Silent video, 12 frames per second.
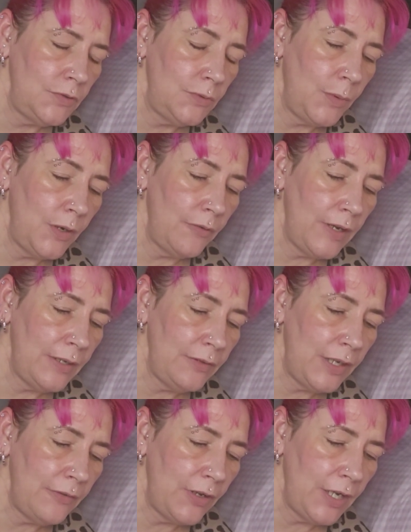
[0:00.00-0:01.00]

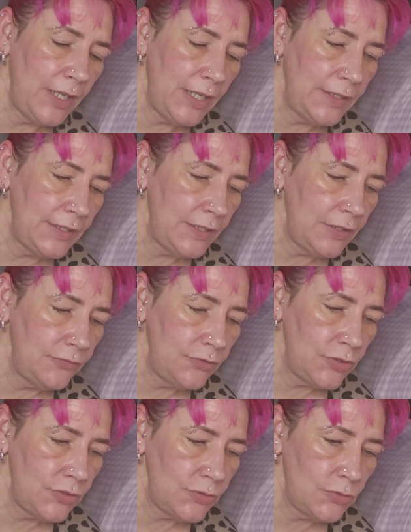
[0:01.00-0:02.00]
URL, all right, and then I've
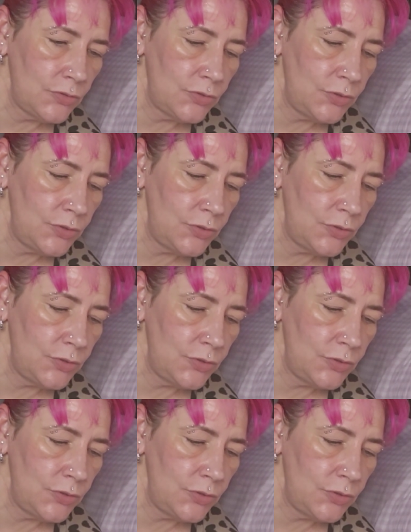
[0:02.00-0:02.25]
just got